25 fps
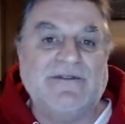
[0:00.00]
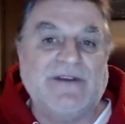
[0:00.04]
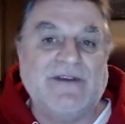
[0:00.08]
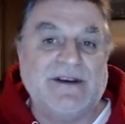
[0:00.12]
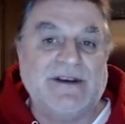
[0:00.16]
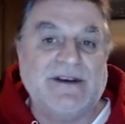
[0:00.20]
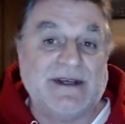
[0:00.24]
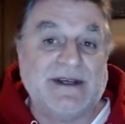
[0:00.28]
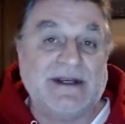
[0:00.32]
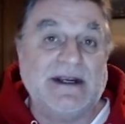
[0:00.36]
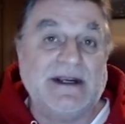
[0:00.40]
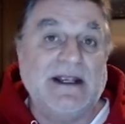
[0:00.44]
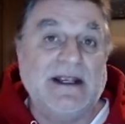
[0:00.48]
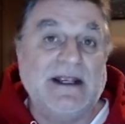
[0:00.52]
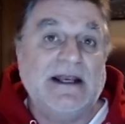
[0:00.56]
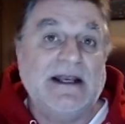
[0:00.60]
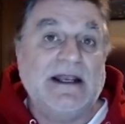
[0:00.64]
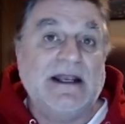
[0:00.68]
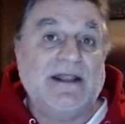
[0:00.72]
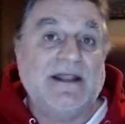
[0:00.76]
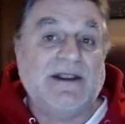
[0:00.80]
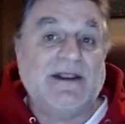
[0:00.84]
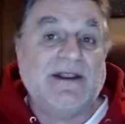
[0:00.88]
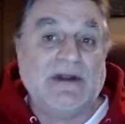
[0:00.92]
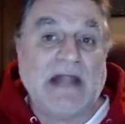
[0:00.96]
visit
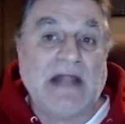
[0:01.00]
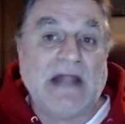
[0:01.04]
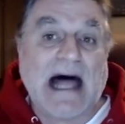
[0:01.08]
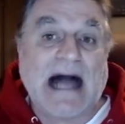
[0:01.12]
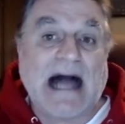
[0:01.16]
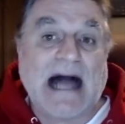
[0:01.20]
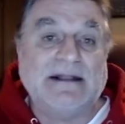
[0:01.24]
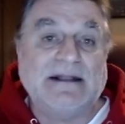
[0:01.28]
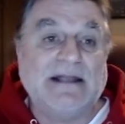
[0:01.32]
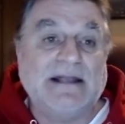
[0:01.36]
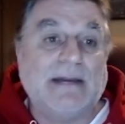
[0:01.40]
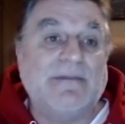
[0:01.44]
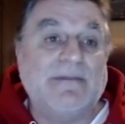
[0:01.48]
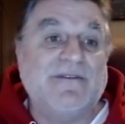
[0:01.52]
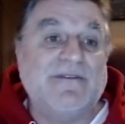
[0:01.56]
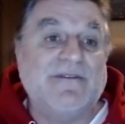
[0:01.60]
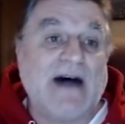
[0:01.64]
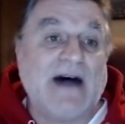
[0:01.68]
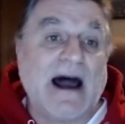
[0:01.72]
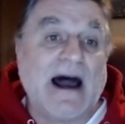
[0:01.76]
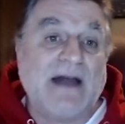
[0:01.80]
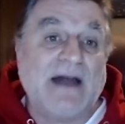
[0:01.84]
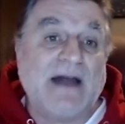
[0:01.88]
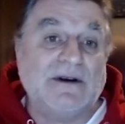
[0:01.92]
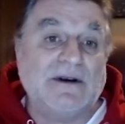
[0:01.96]
their locked up
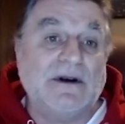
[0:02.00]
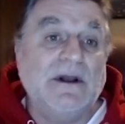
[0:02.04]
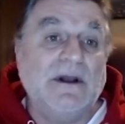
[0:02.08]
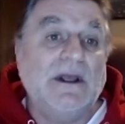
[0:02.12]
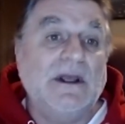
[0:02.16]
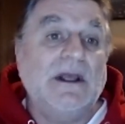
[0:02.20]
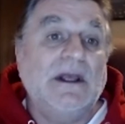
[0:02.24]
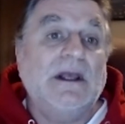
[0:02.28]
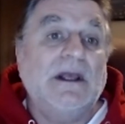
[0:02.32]
father.